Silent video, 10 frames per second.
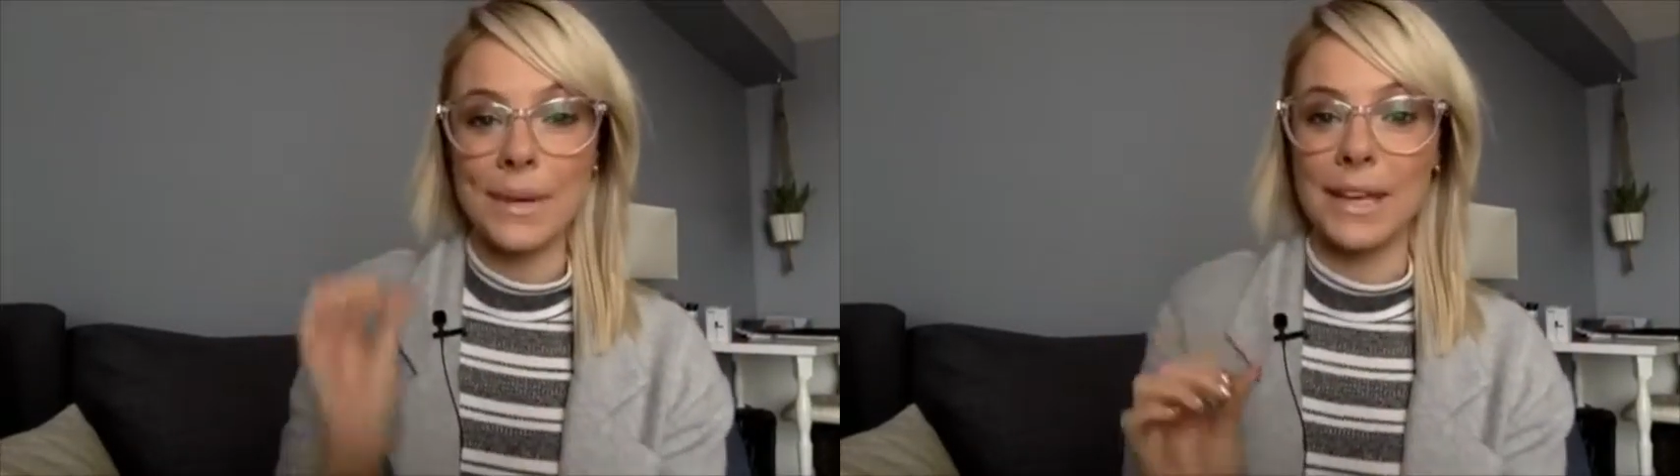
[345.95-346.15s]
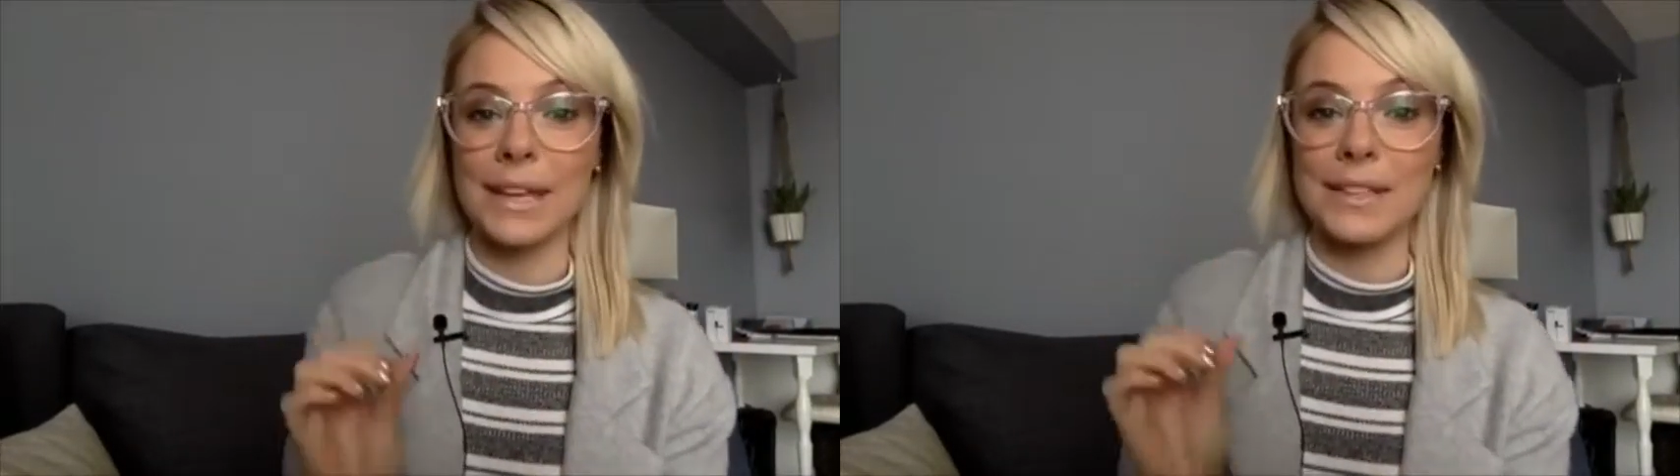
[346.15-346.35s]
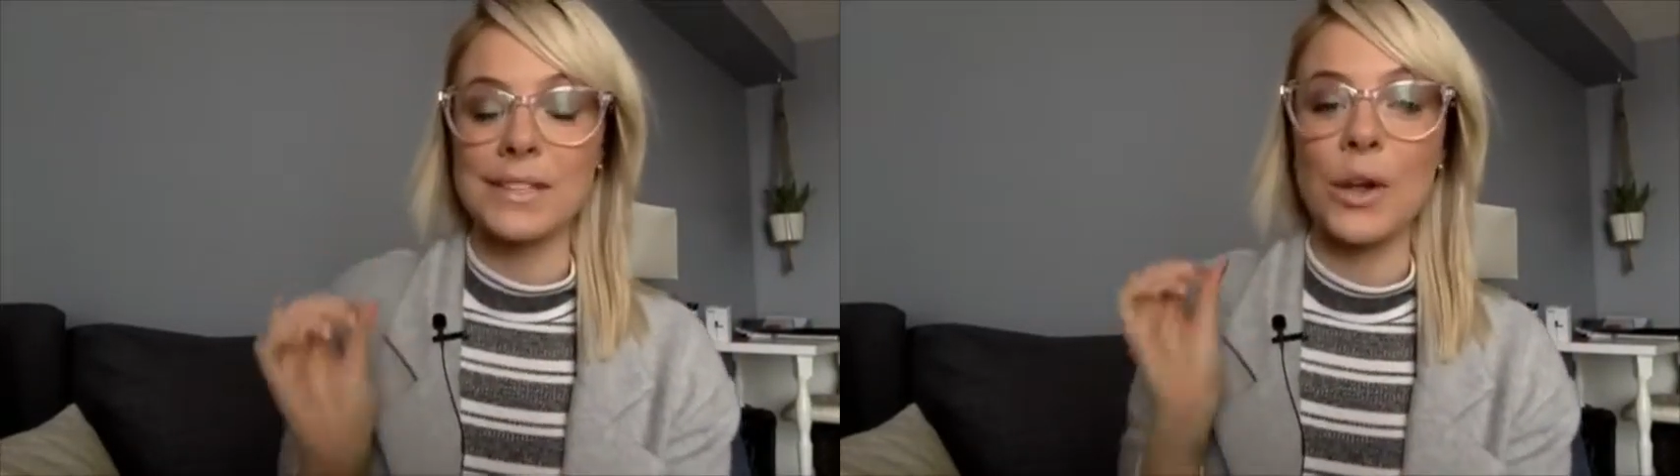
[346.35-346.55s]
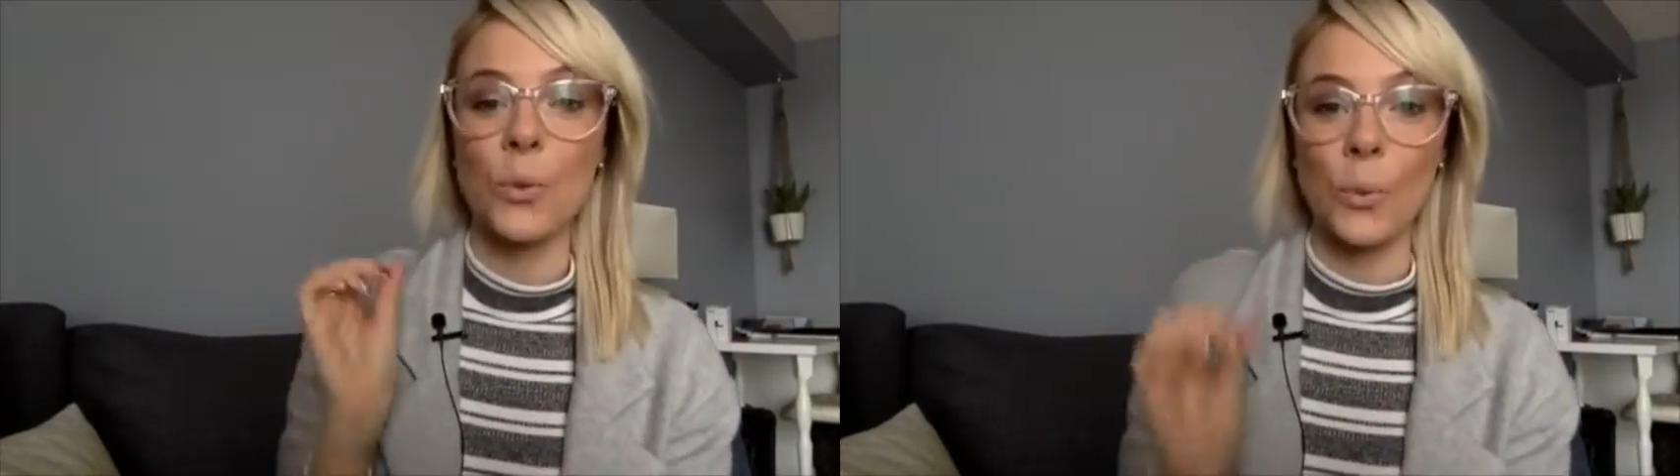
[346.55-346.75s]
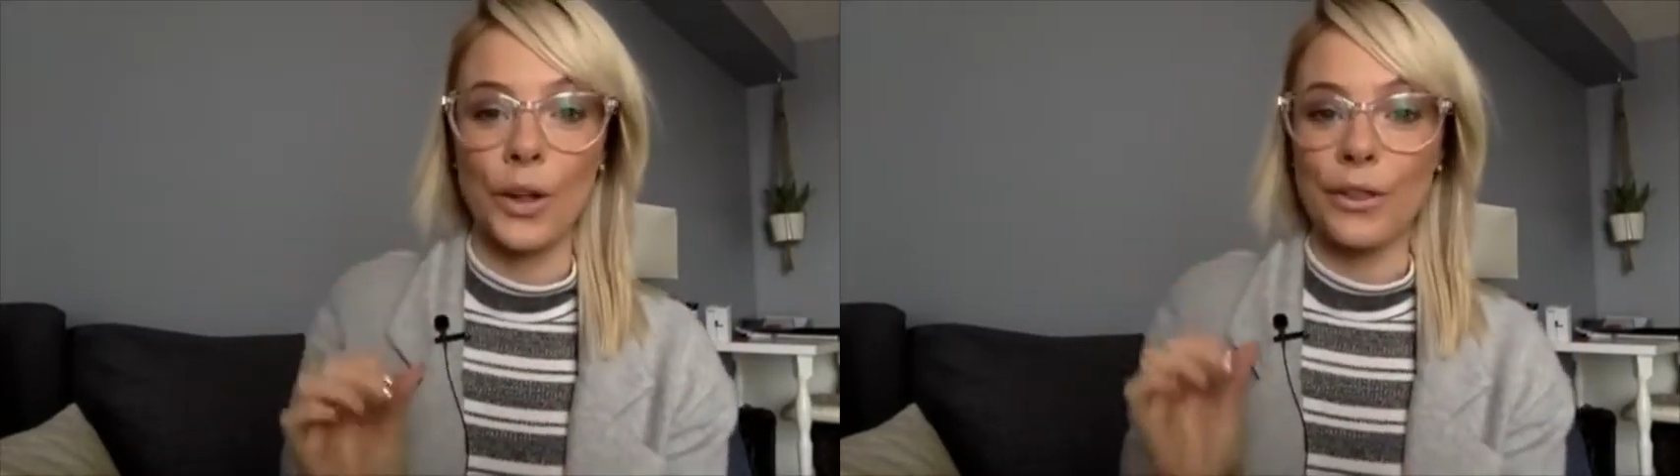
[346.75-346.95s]
peace
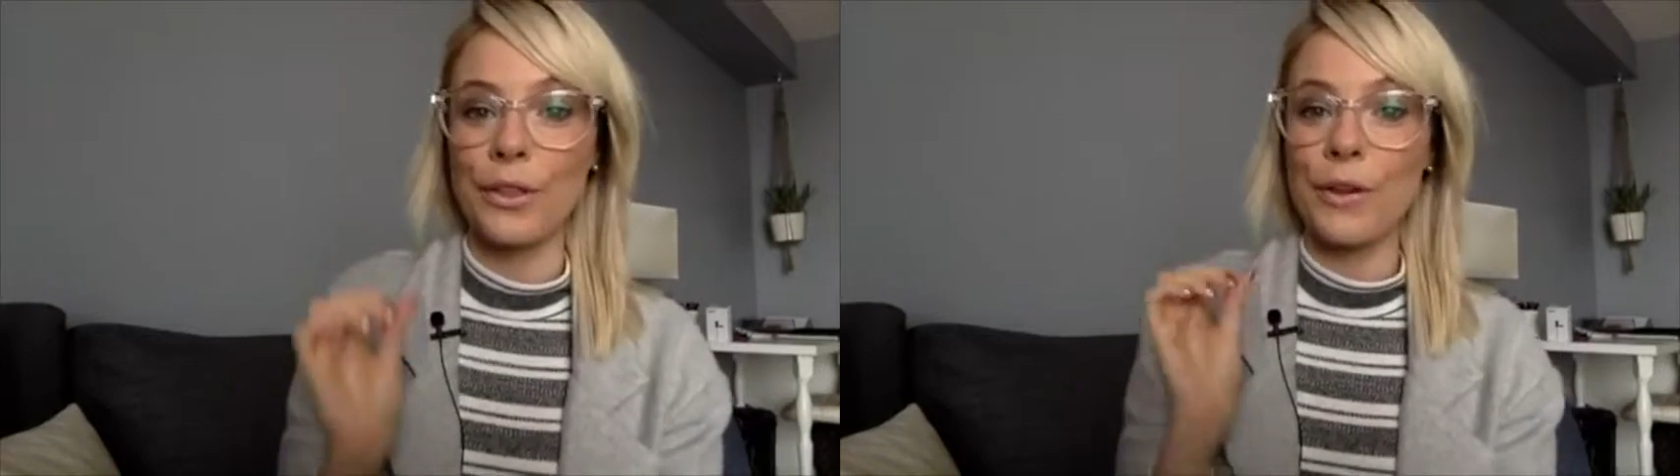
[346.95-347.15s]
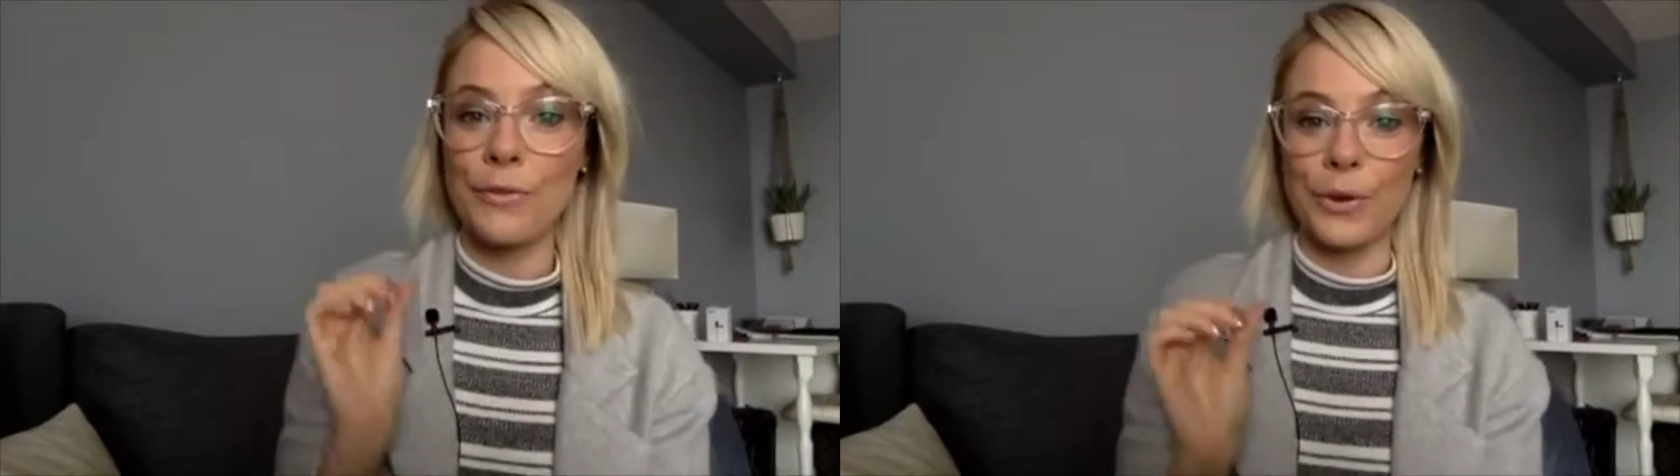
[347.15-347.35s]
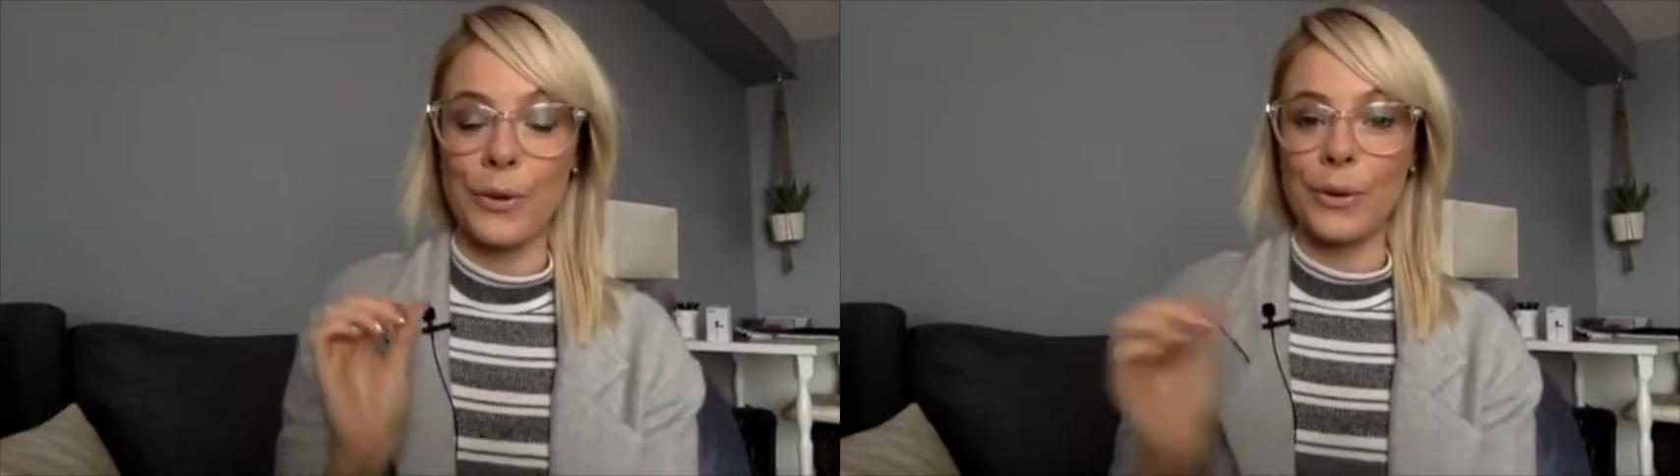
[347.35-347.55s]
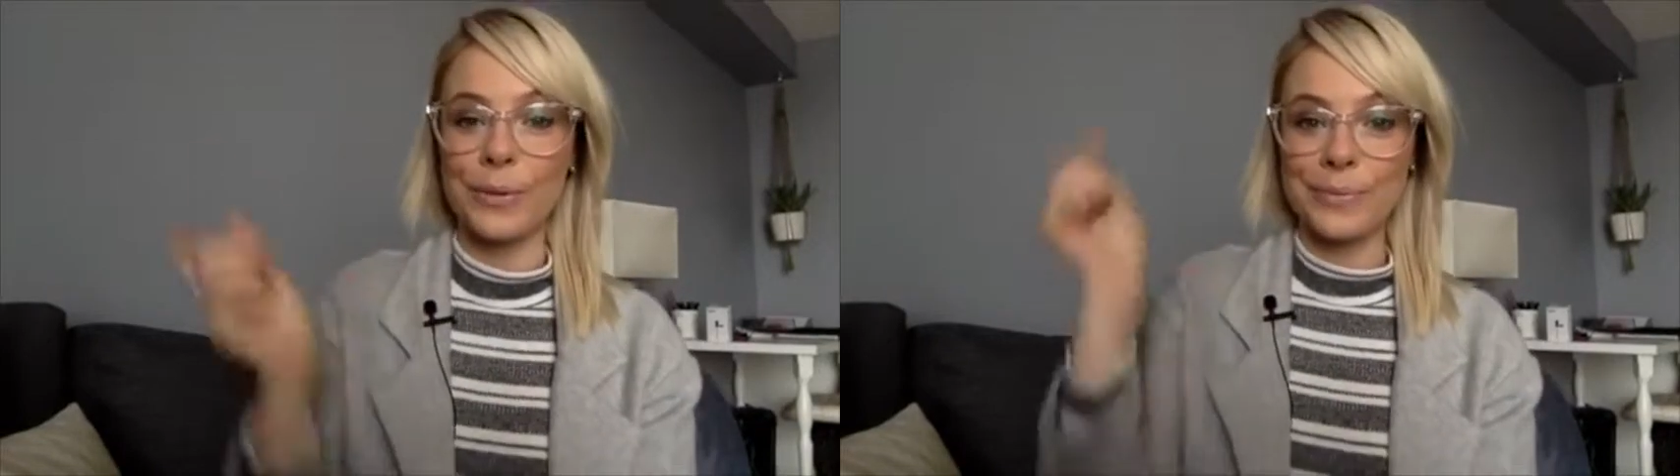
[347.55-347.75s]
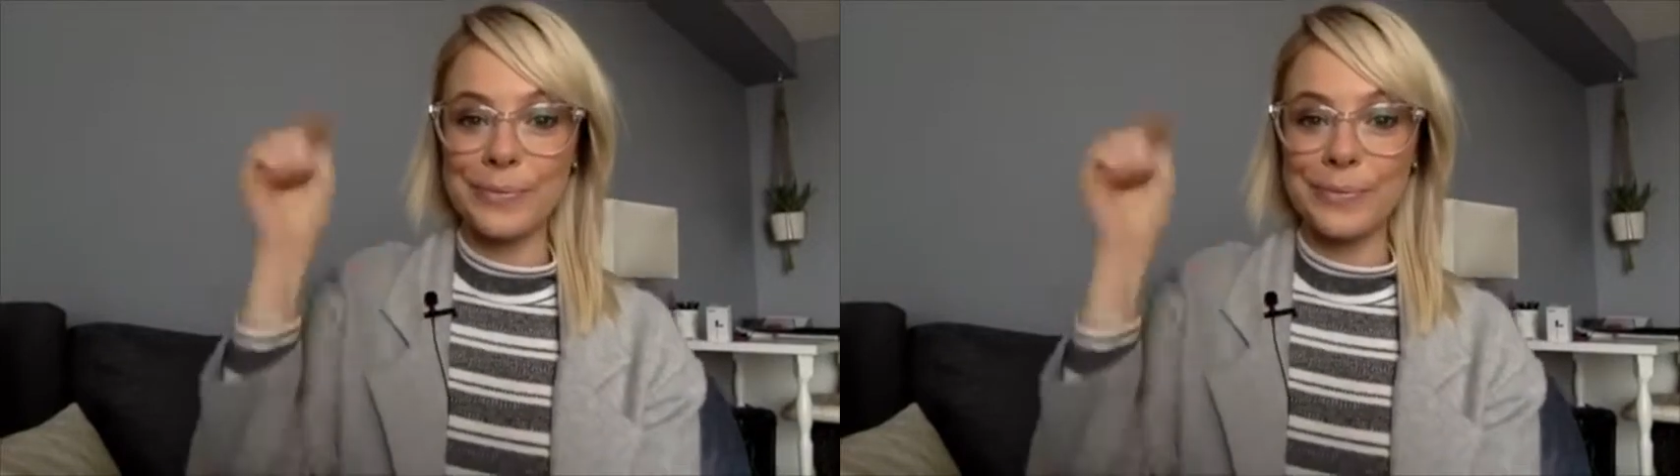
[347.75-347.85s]
with food?